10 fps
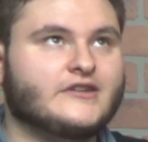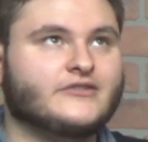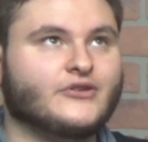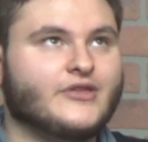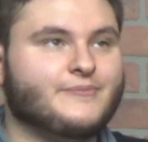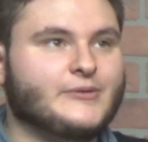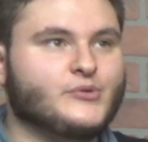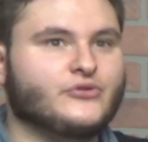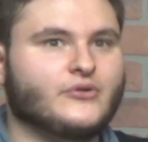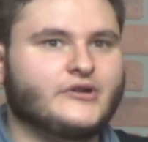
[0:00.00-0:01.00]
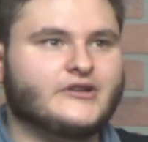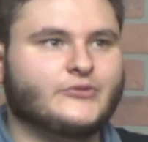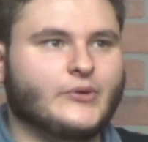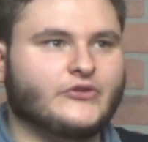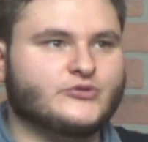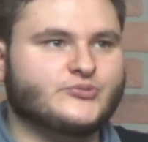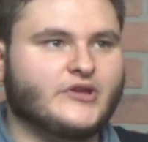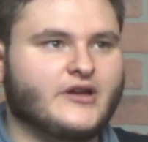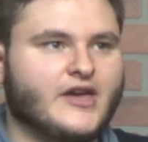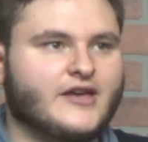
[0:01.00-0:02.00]
so that people don't need to spend so much money on
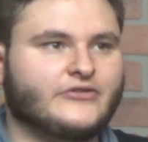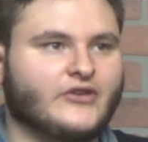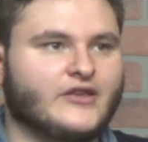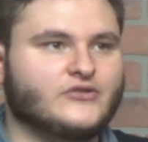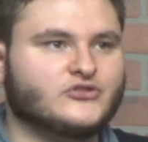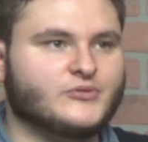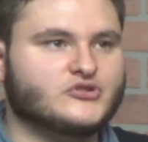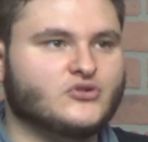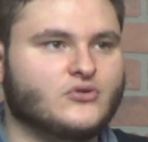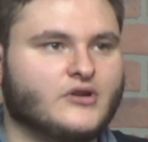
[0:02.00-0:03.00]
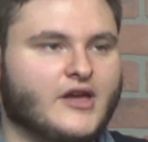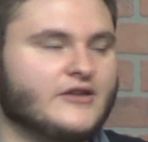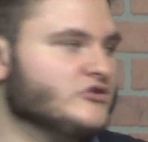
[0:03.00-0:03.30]
gas and use so much gas.